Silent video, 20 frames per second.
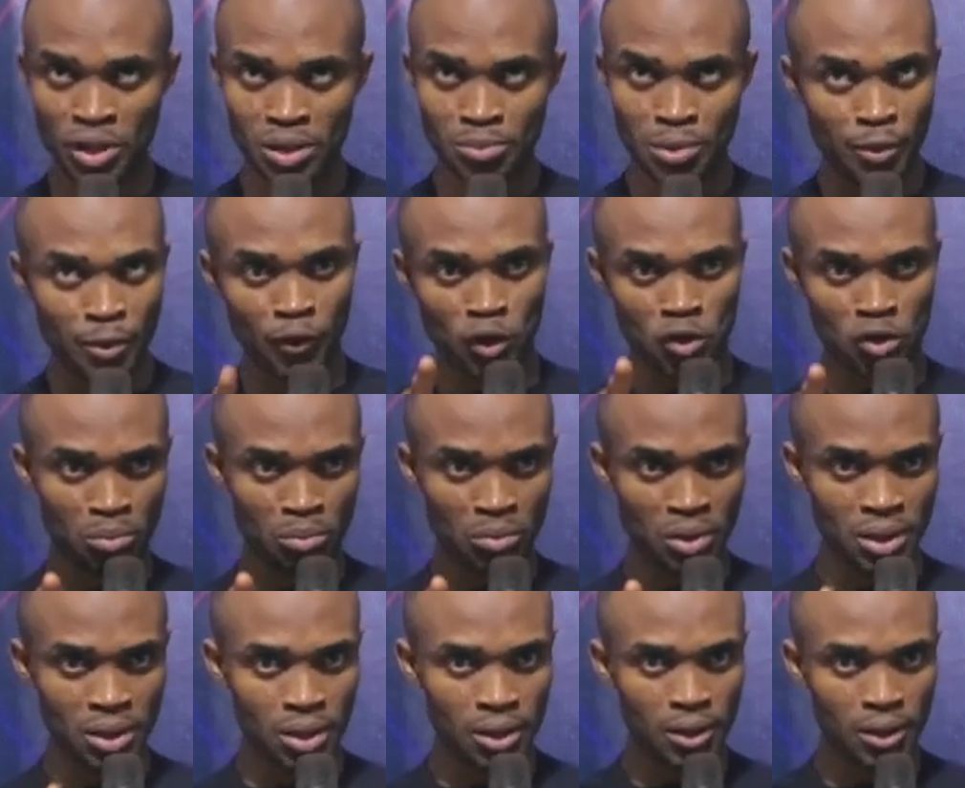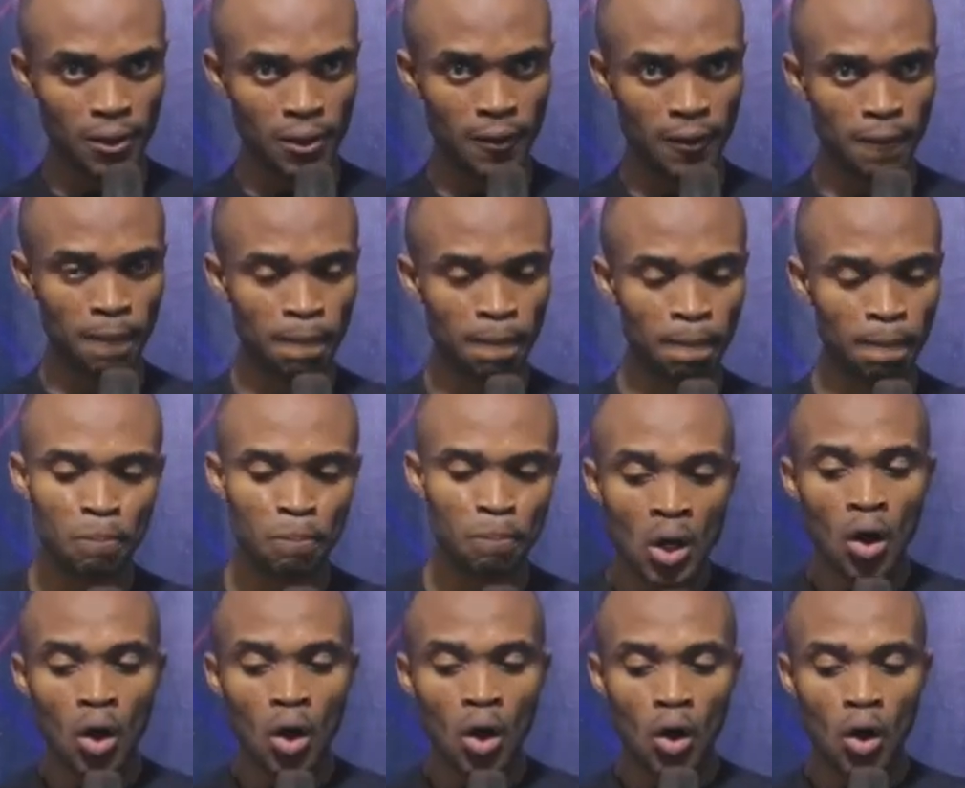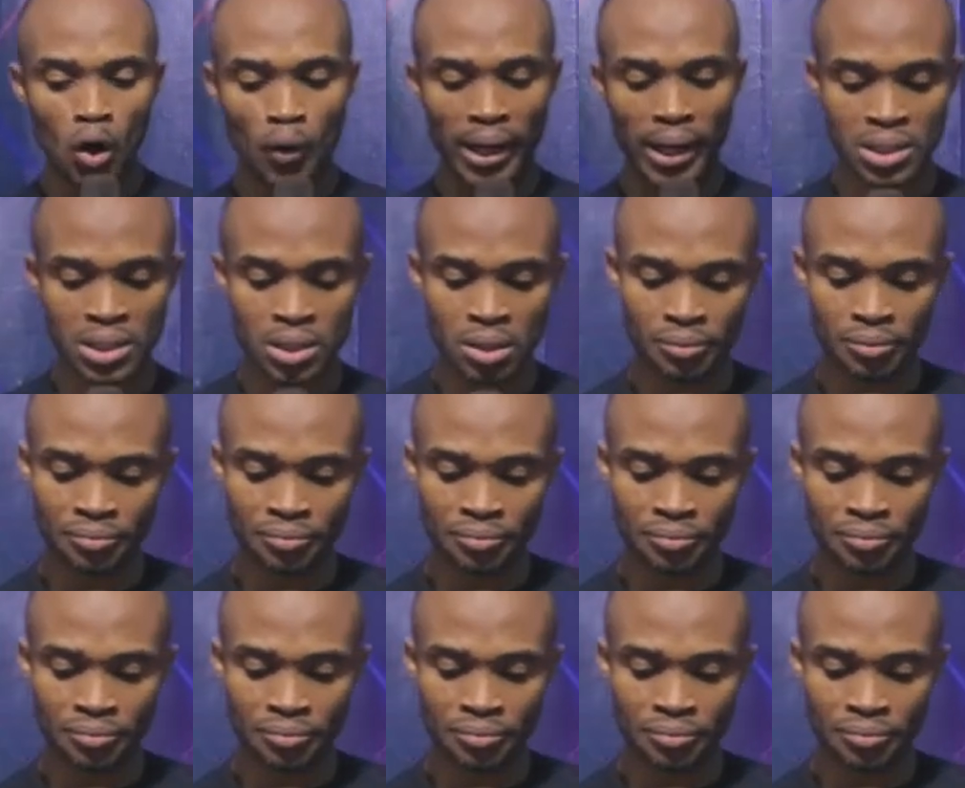maybe for somebody. All right.